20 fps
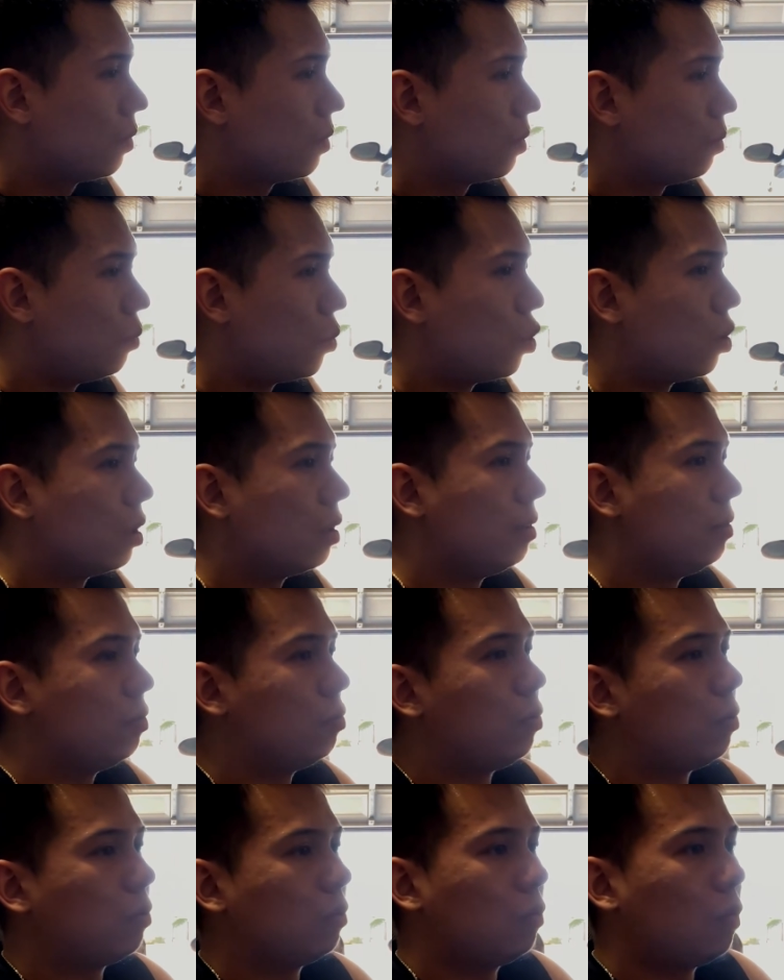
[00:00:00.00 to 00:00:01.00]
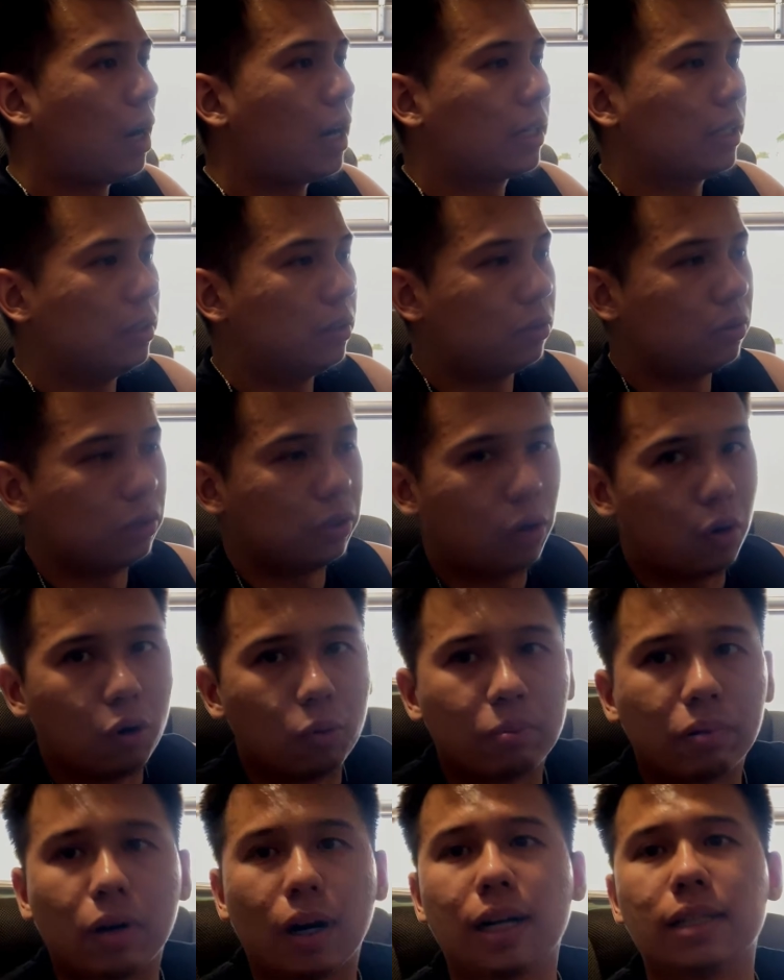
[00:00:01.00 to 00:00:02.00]
more of walking through the whole
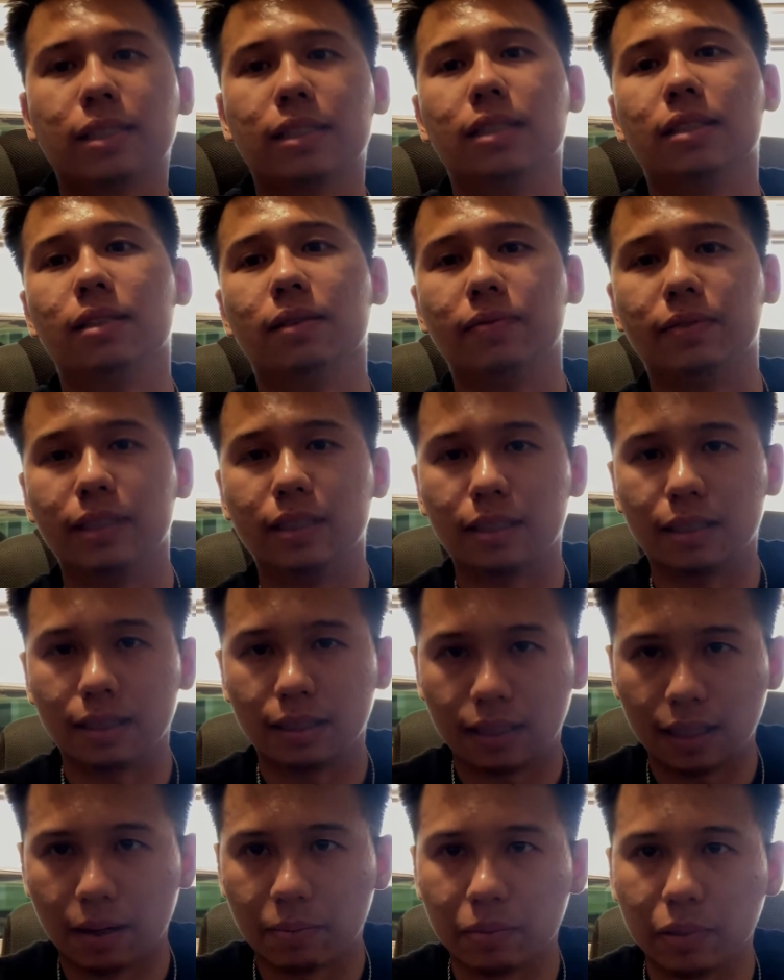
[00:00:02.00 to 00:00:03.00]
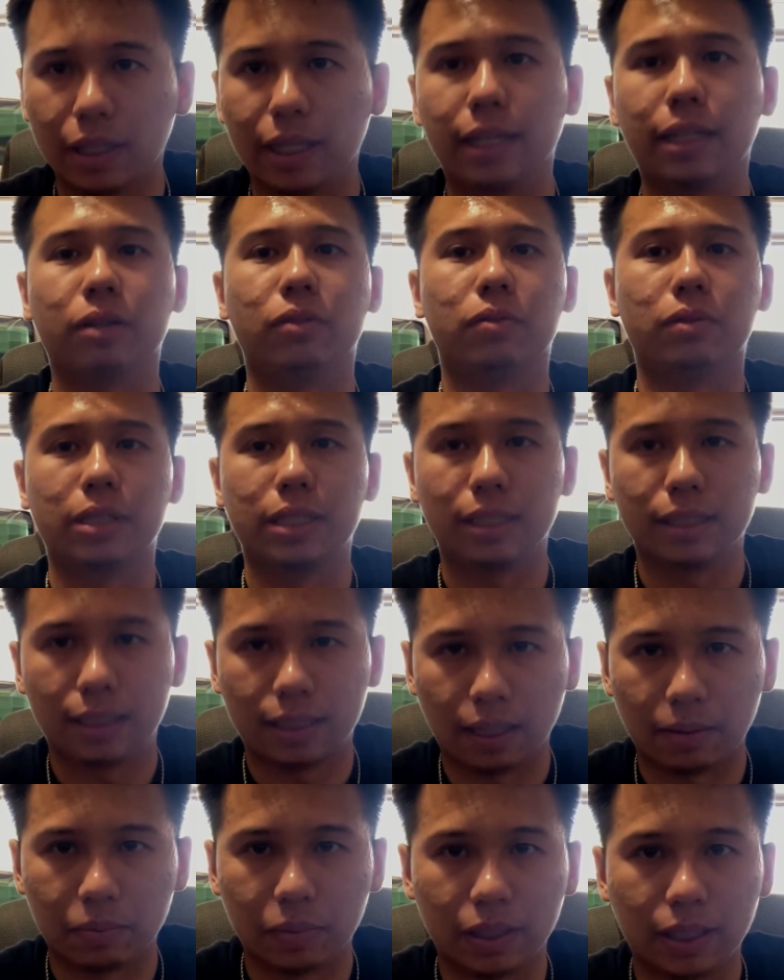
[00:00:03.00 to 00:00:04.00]
process of disassembling and
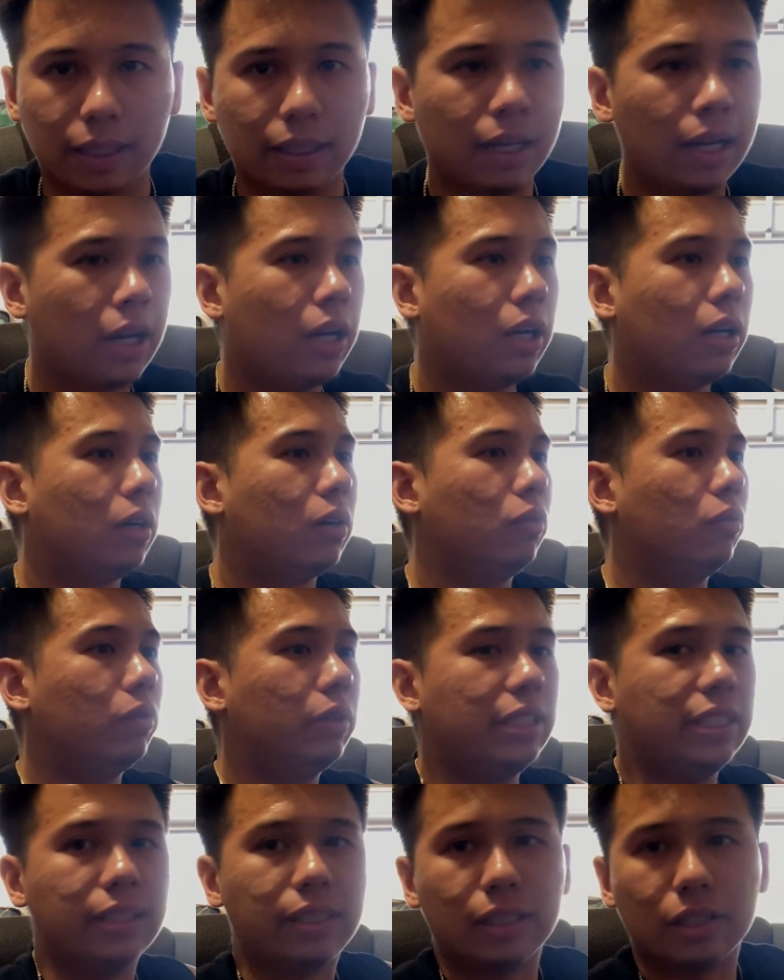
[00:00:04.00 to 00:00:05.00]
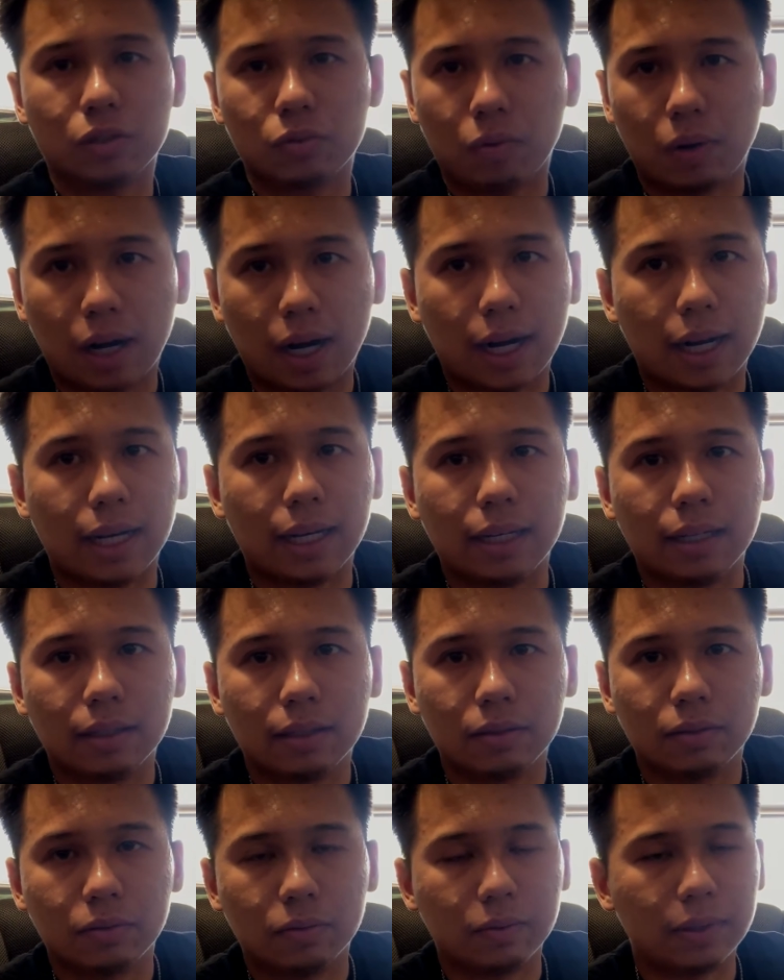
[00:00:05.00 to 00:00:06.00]
reassembling, reasons why
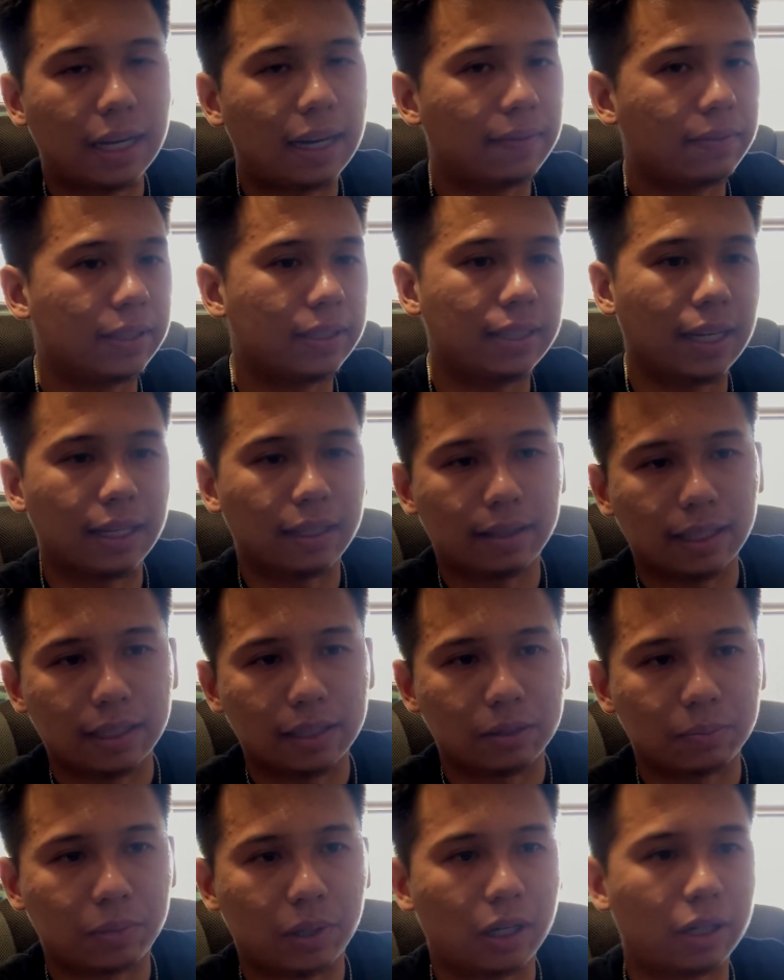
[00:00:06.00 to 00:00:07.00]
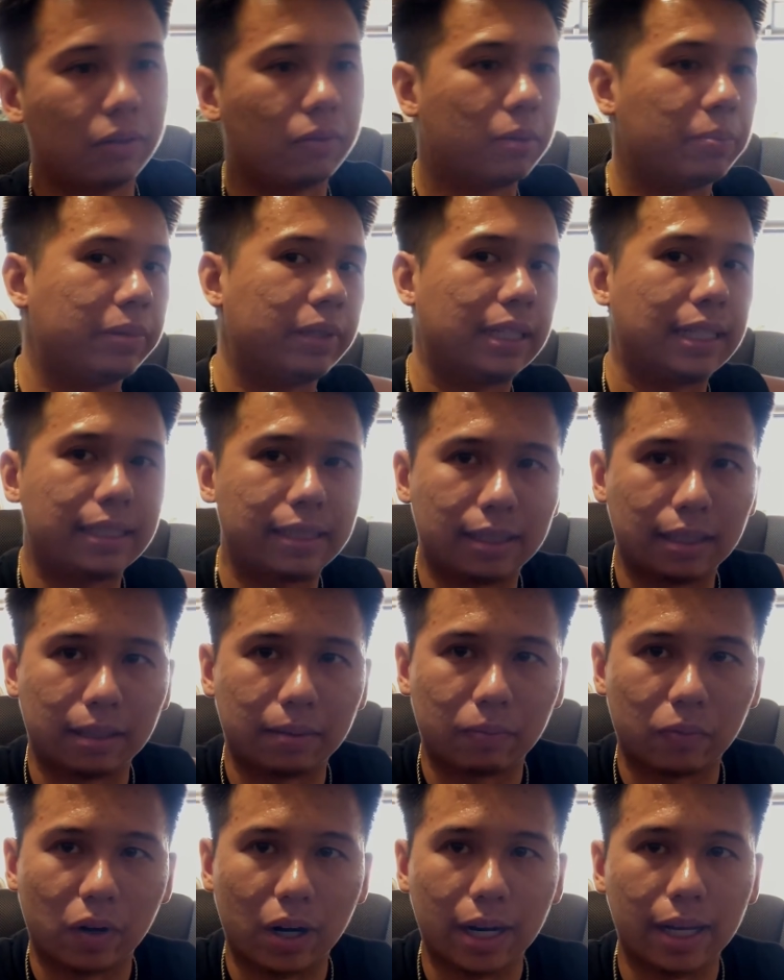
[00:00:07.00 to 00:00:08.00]
we have to take things apart and replace
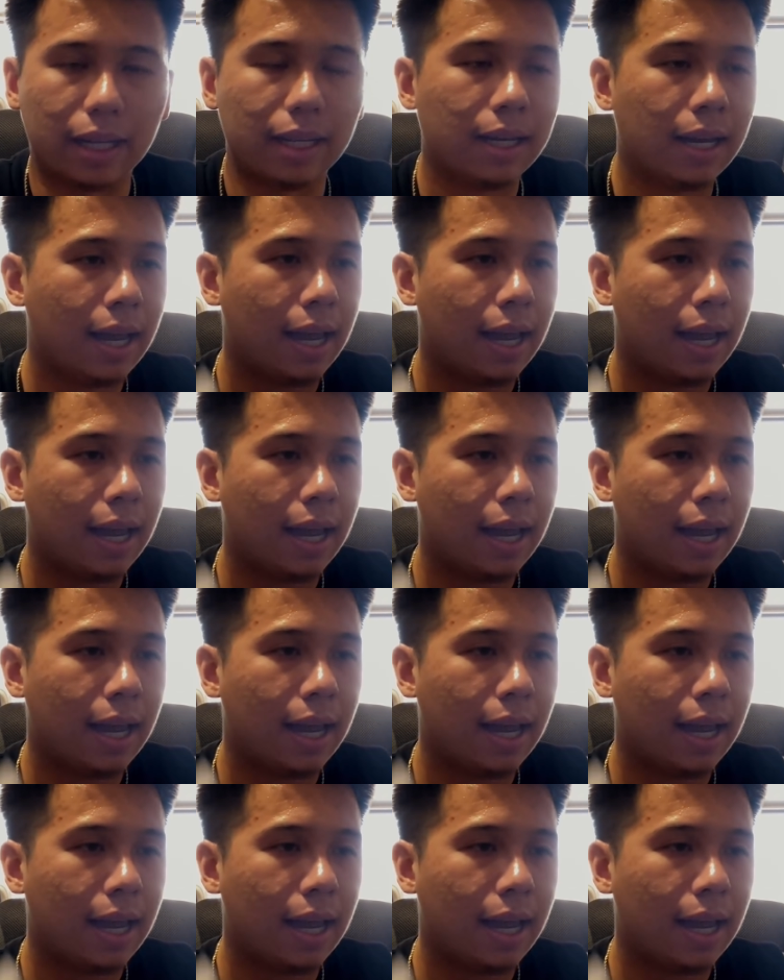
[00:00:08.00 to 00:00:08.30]
them, right?